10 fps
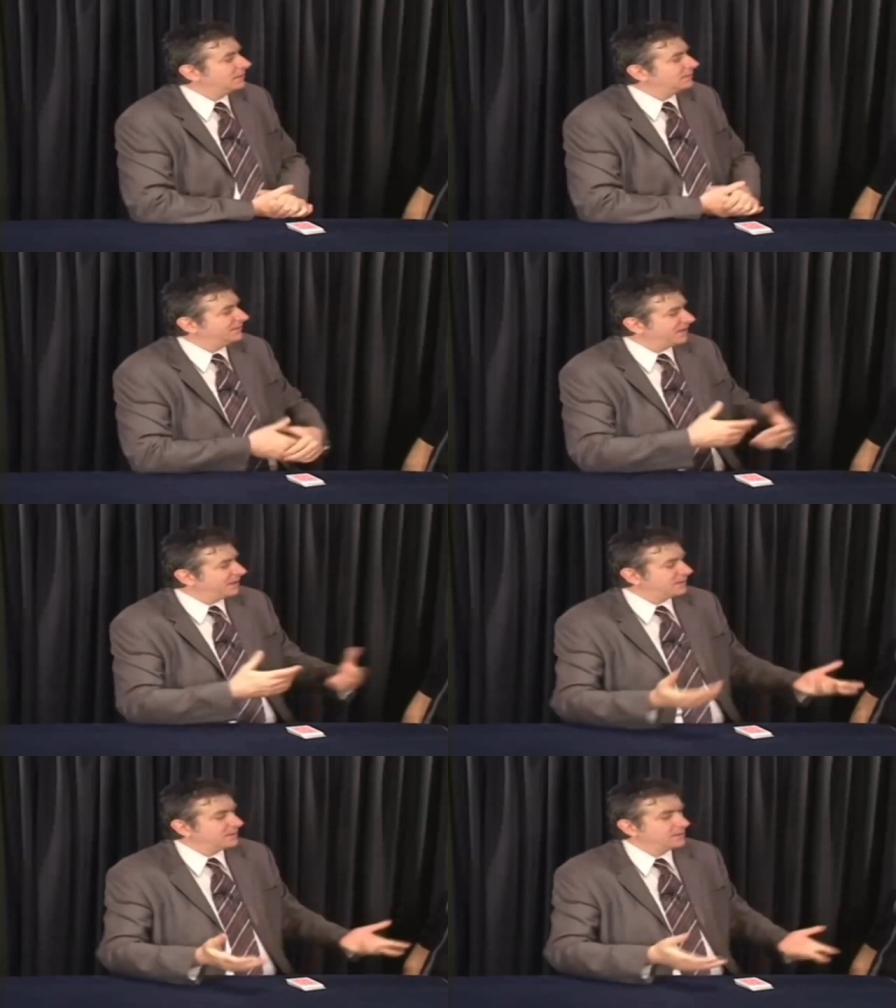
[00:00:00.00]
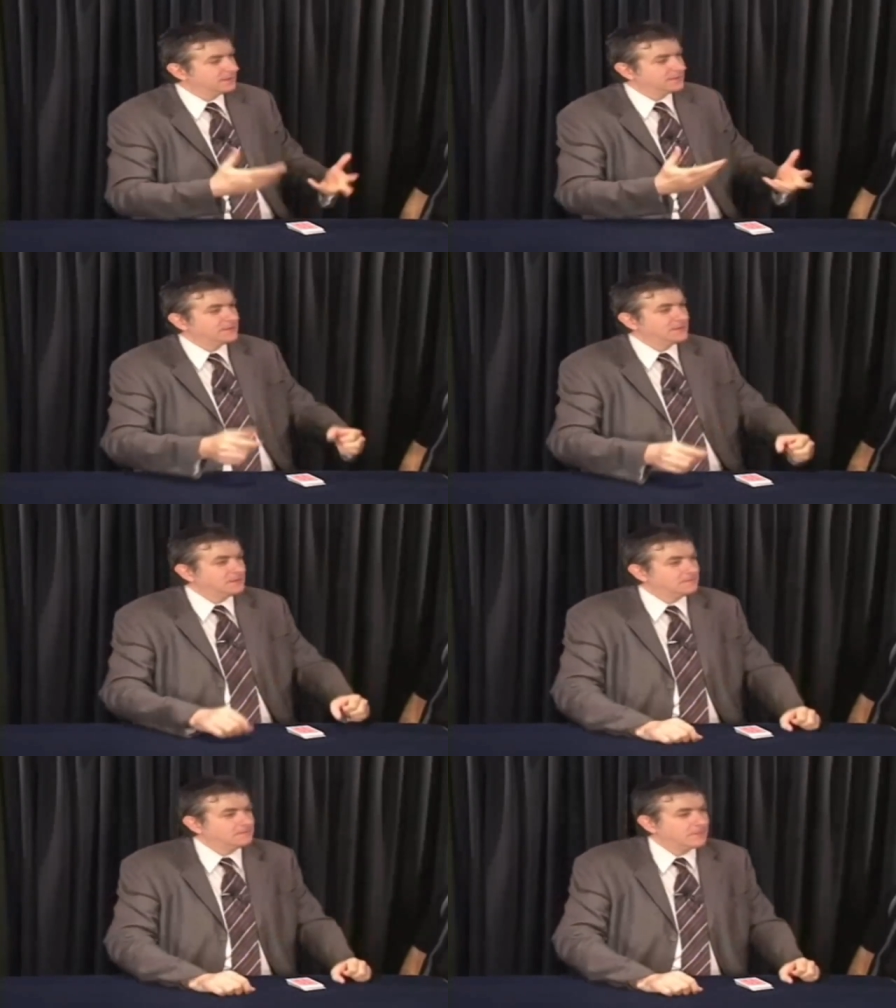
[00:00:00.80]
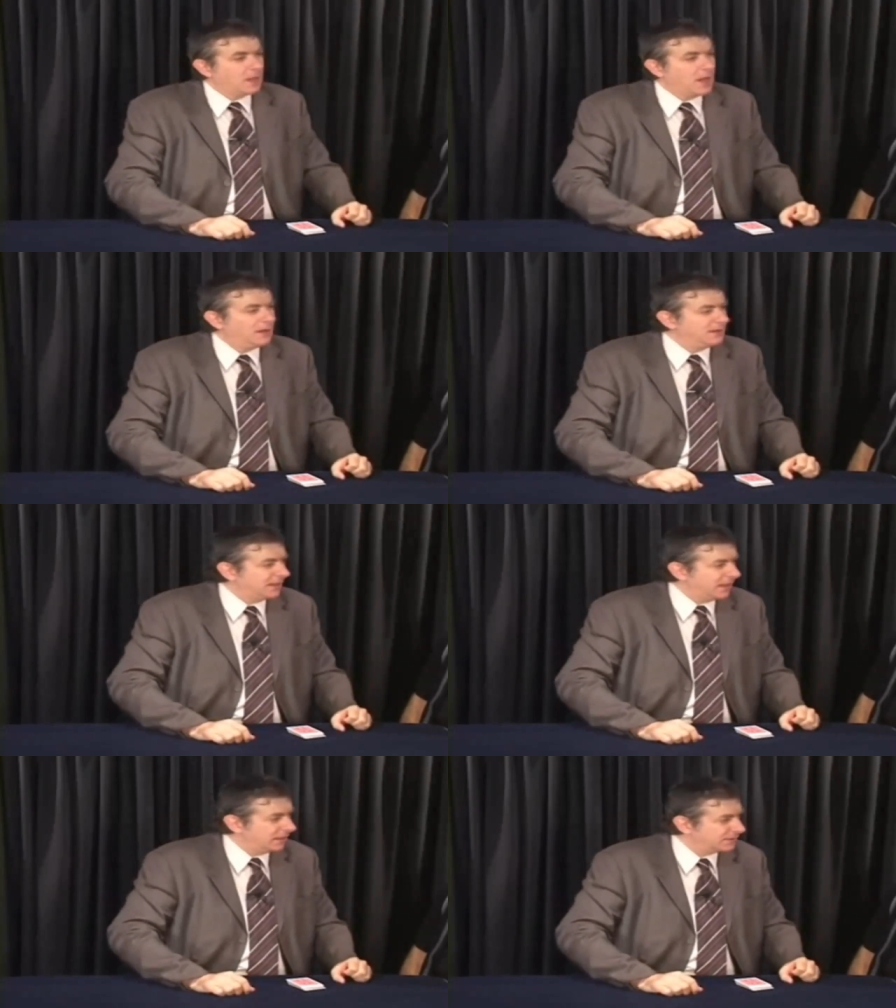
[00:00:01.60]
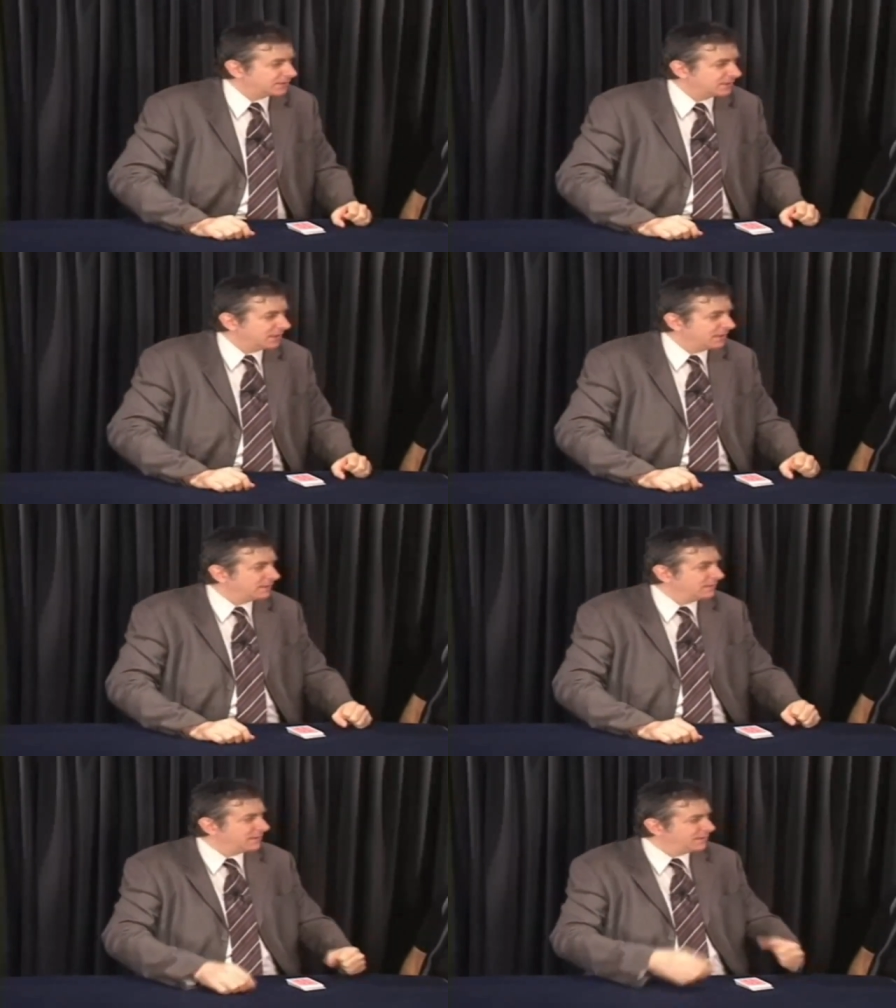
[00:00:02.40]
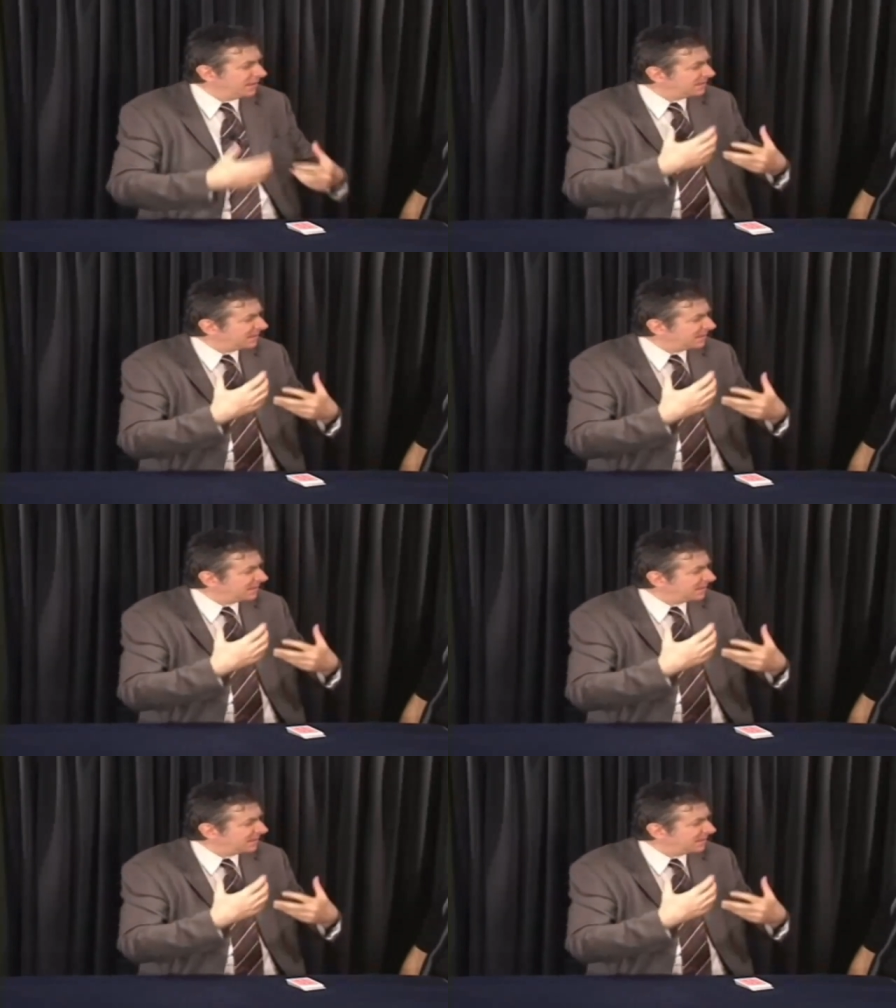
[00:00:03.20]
different holidays and things that